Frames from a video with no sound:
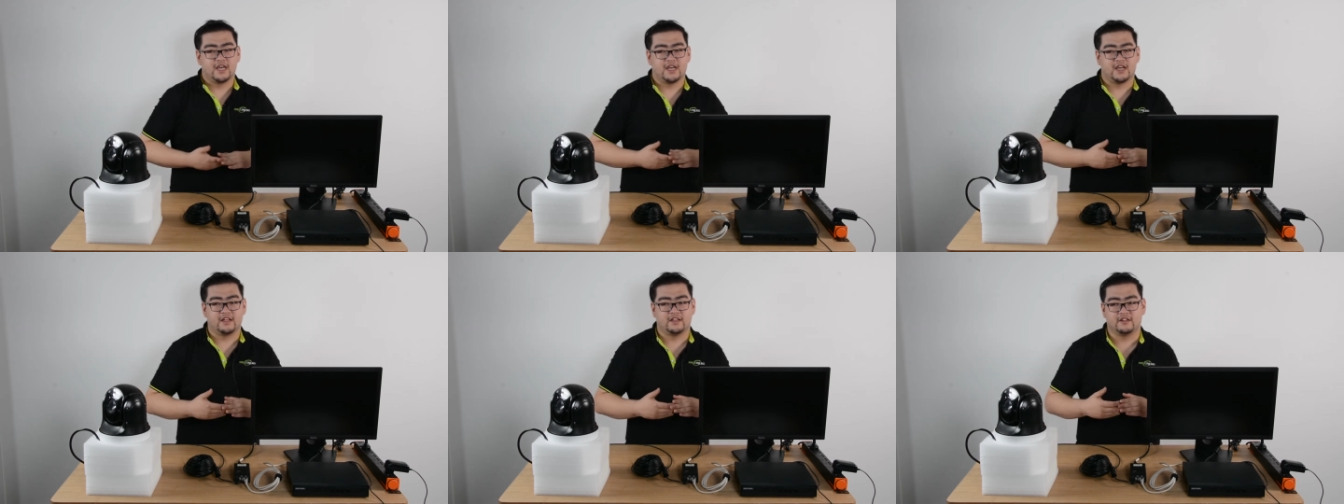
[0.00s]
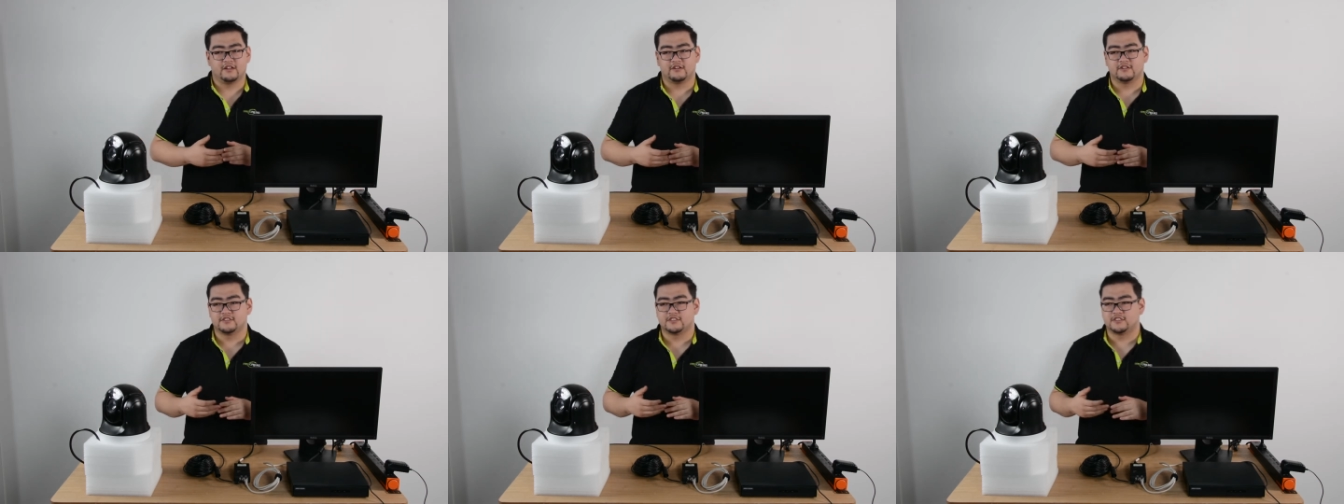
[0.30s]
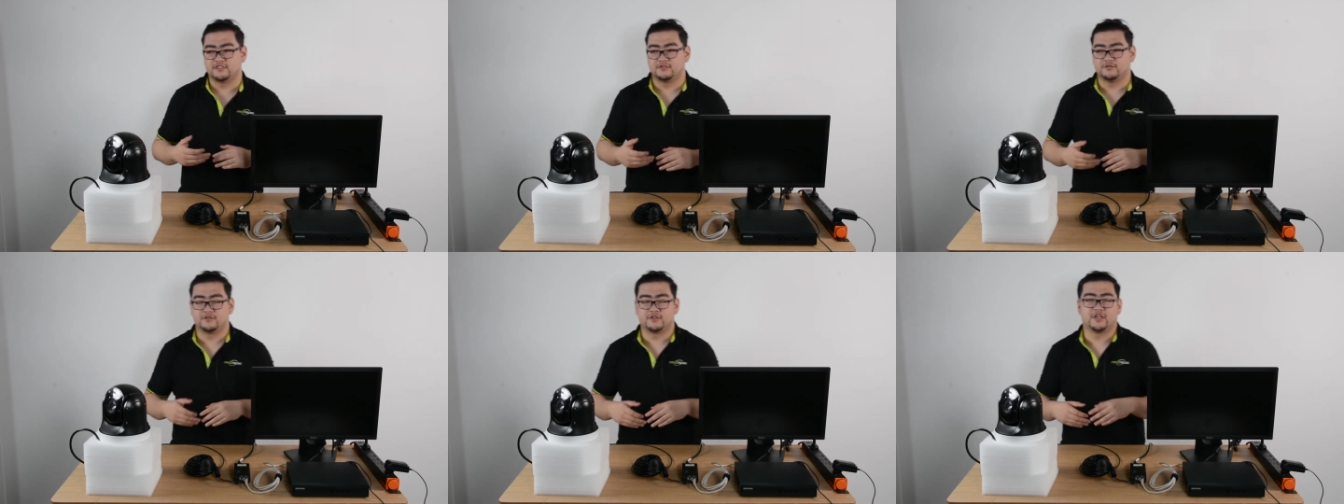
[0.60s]
and
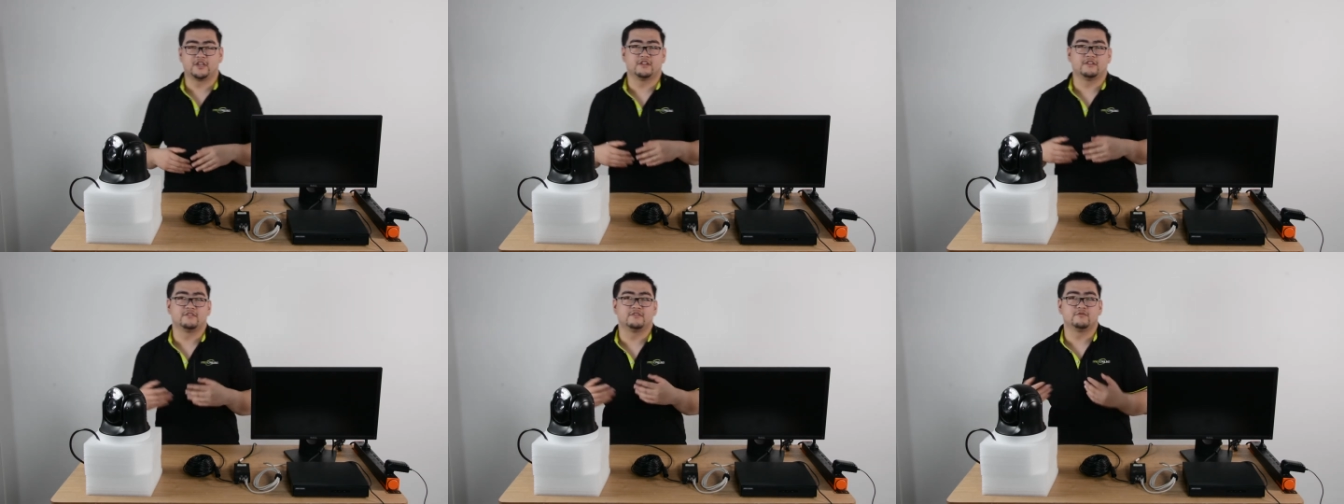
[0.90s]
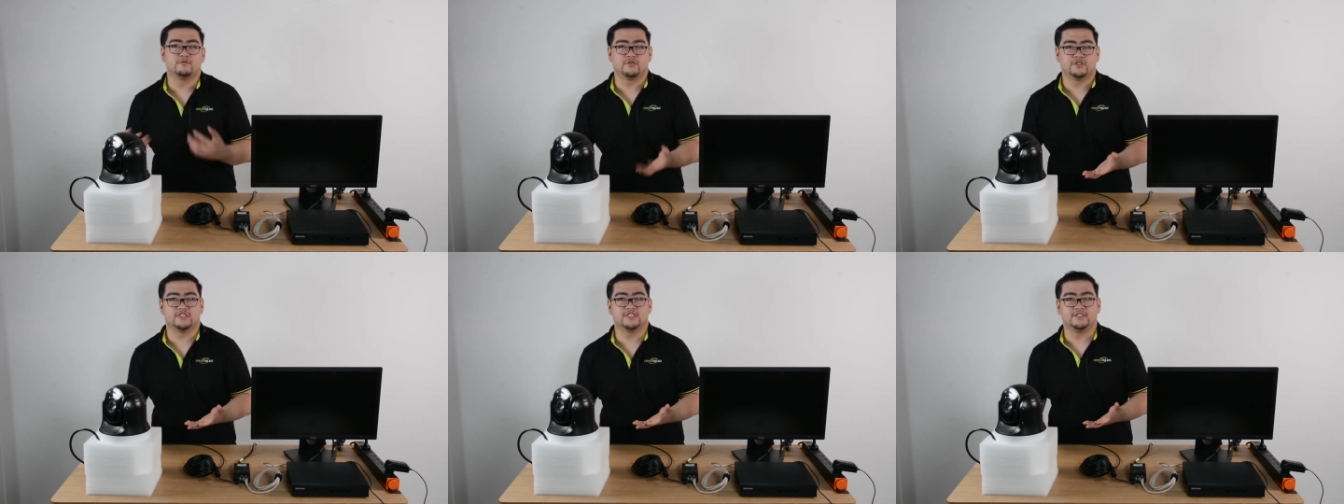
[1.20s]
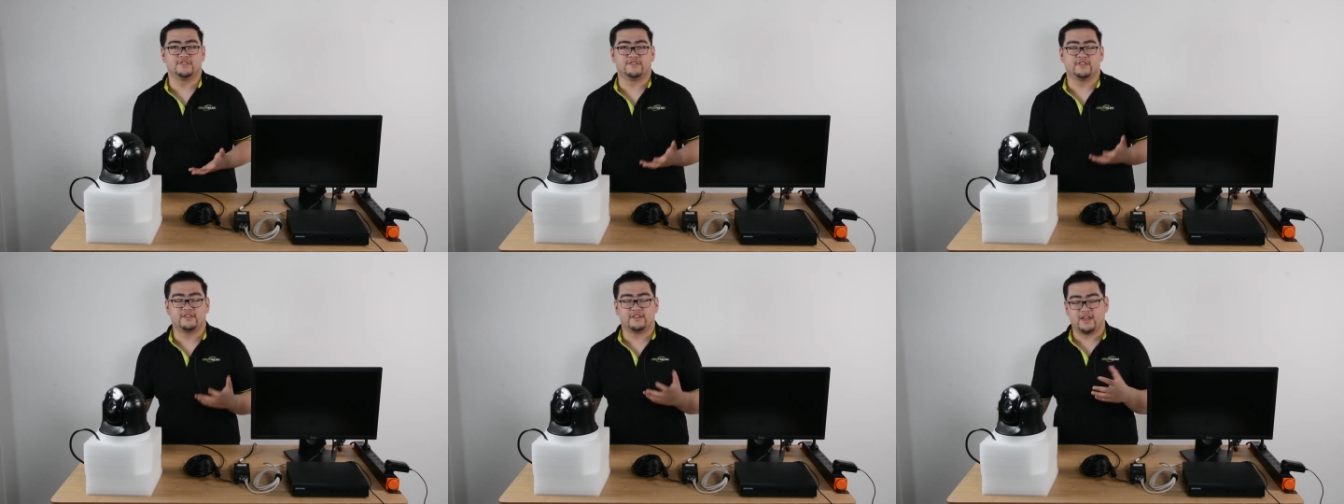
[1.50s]
also can
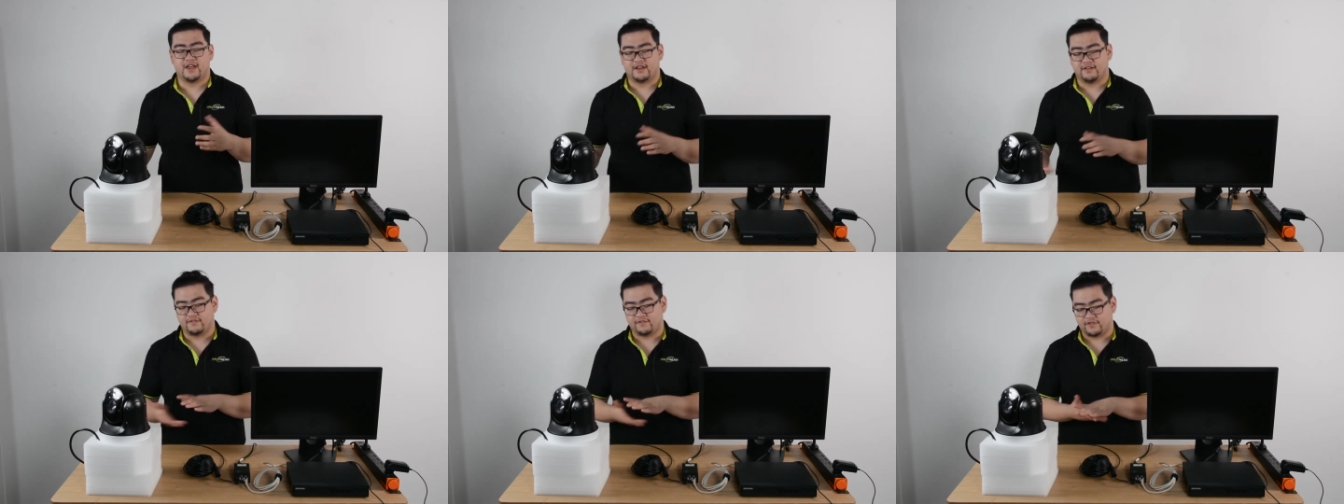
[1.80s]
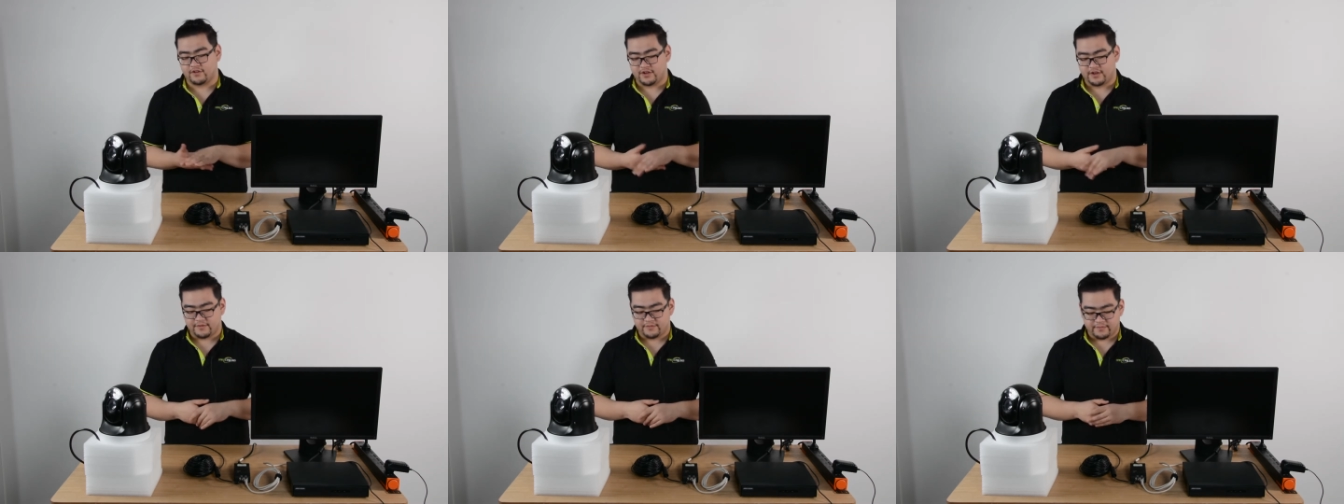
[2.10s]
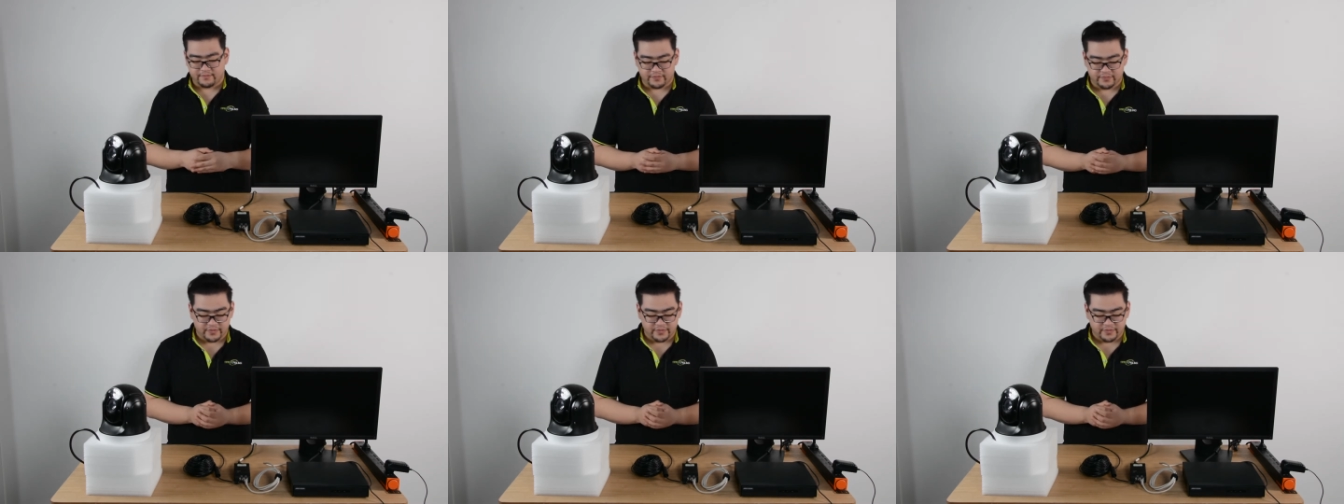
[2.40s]
receive the data for it.